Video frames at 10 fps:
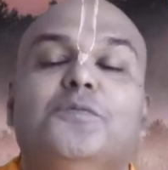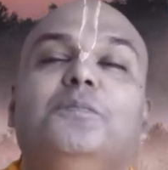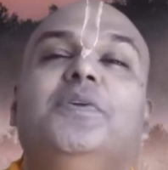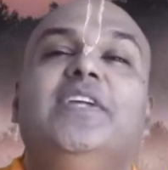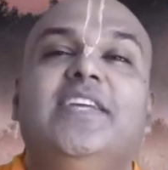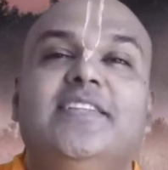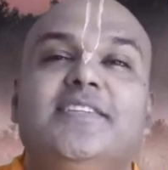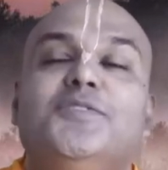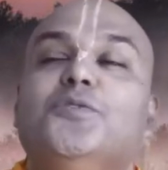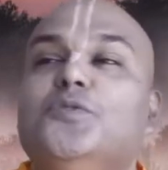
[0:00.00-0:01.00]
to
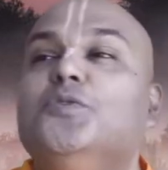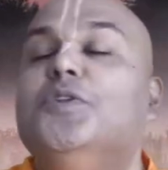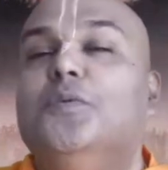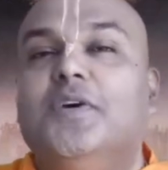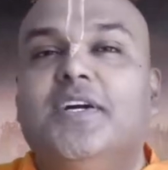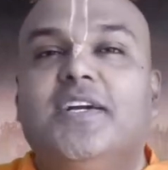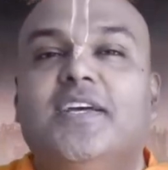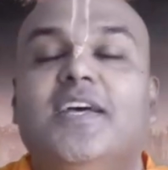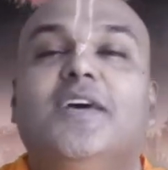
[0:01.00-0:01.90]
breathe to do the work?